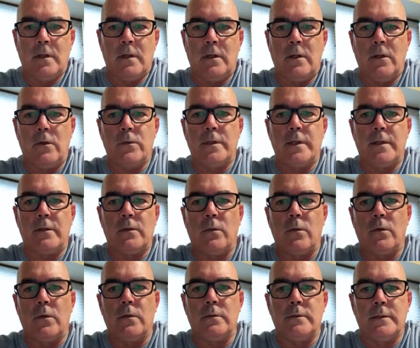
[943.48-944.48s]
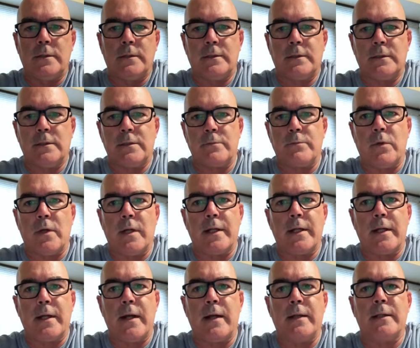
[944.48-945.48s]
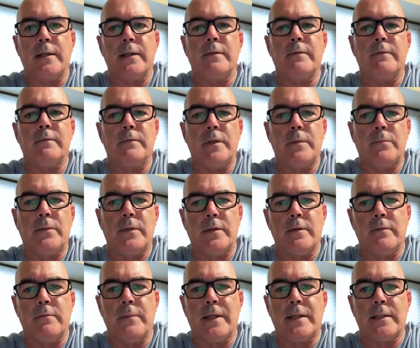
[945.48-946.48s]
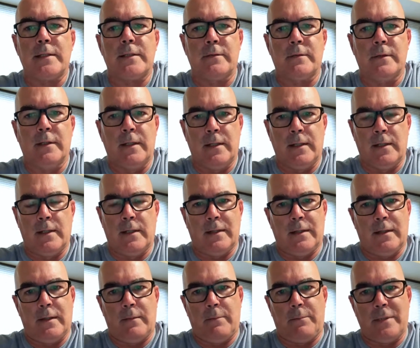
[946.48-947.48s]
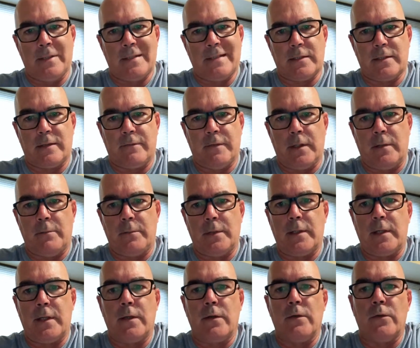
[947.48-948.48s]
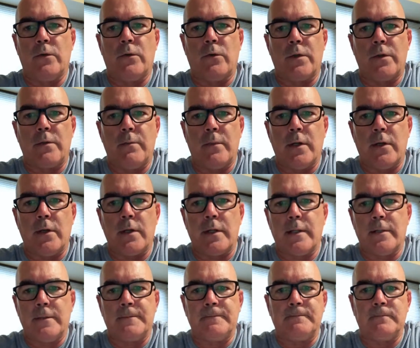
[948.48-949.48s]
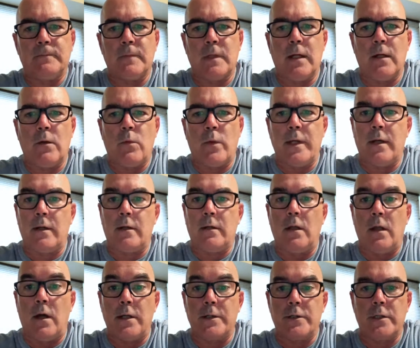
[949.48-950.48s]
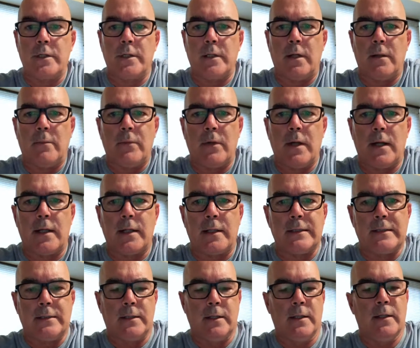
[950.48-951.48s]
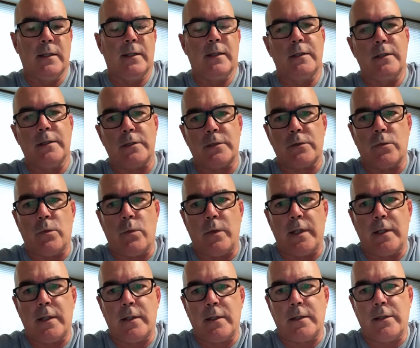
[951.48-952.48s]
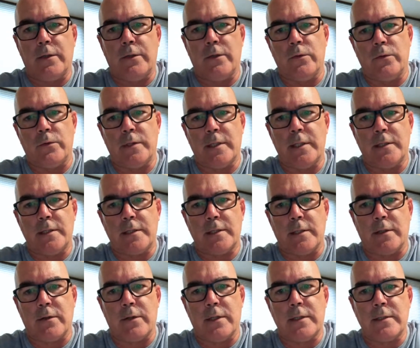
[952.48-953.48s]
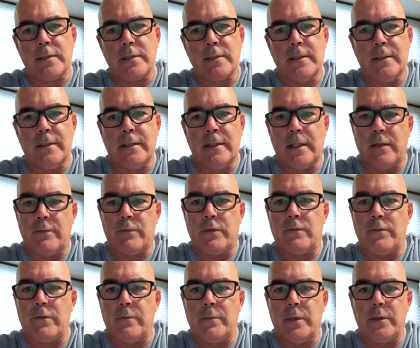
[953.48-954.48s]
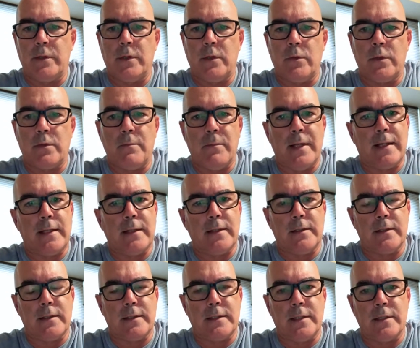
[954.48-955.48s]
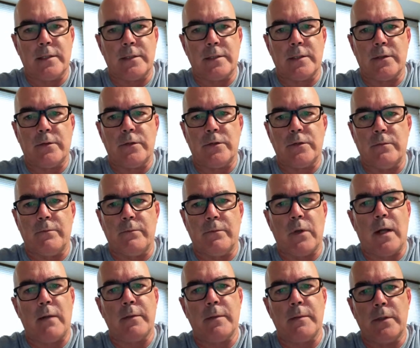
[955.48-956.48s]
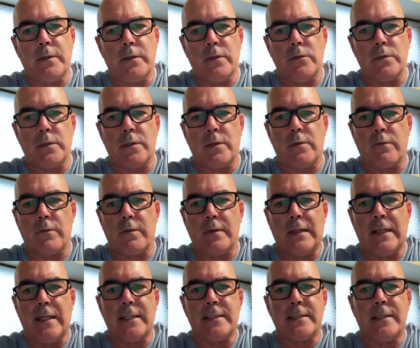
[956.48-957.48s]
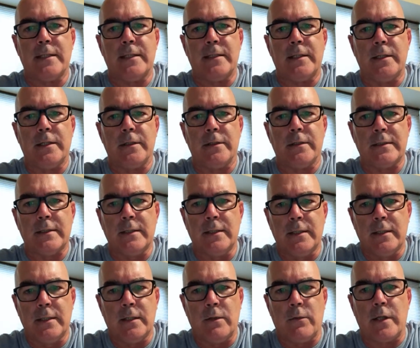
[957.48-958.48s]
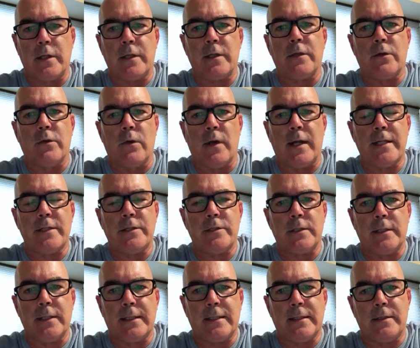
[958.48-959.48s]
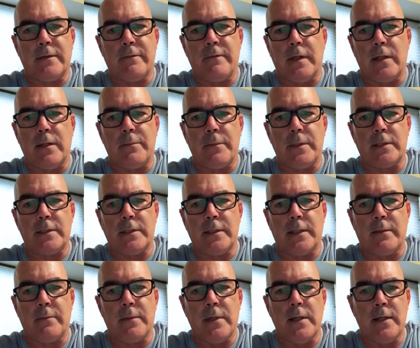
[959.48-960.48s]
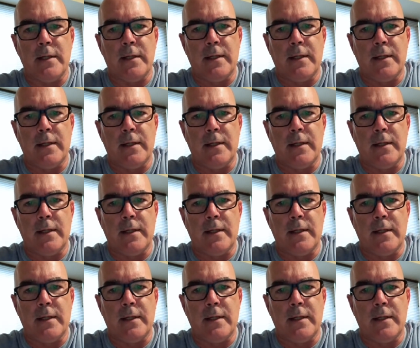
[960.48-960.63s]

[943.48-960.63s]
Hello, Dental World. This is Brian Conley, VP of Medit. business development here in North America. We are launching our product this week, the new T-Series. If you're familiar with Medit and the T-Series, you've probably been using it for the last 10 years. I want to congratulate the development team